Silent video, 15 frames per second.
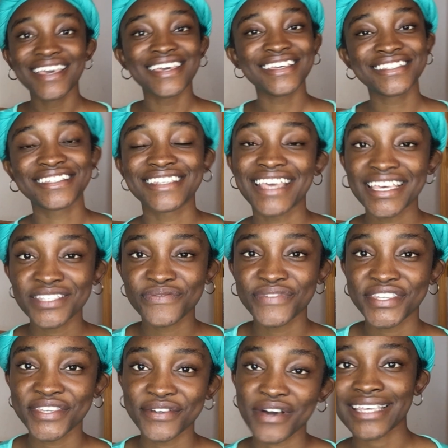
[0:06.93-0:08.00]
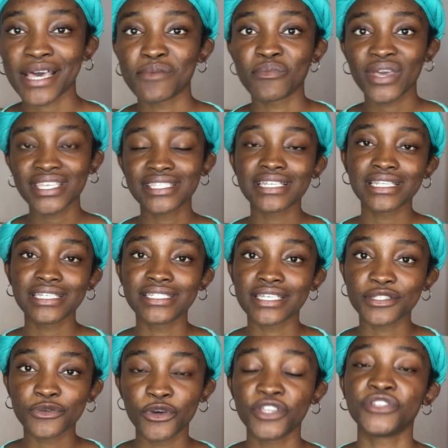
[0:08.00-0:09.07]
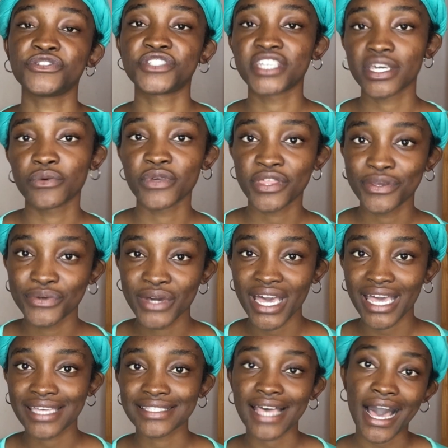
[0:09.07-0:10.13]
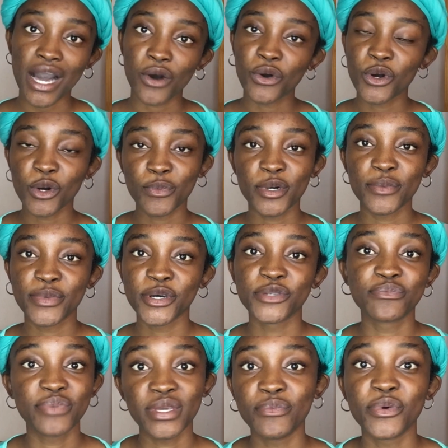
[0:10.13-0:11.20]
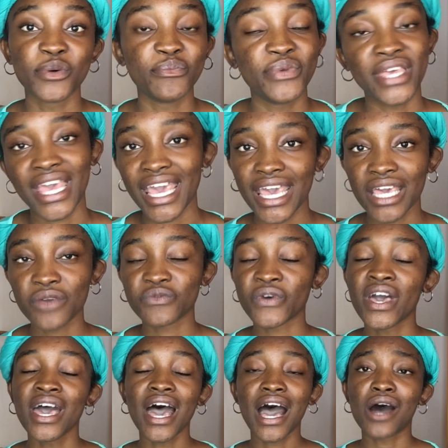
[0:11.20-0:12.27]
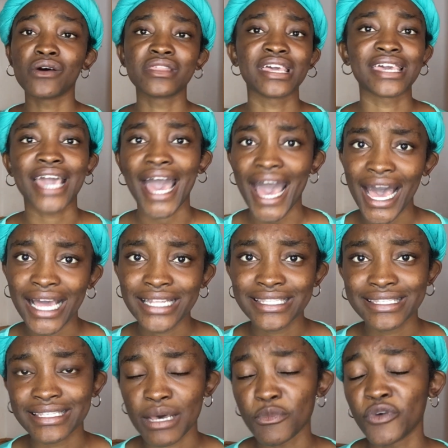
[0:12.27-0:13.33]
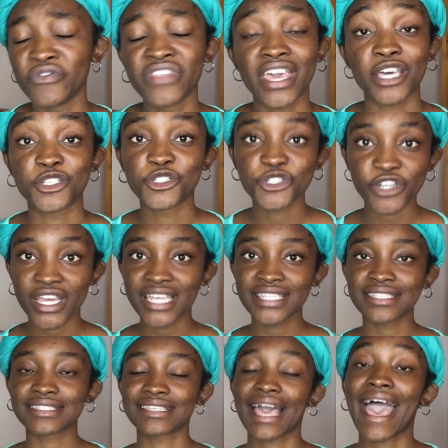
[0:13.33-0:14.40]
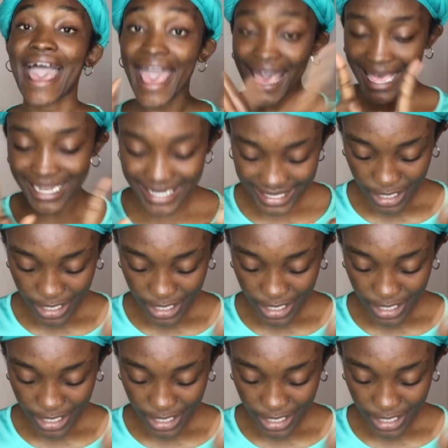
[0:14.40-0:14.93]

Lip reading: in today's video, I'm basically just going to share with you guys how Copperbelt people behave, how they act, some of their traits, and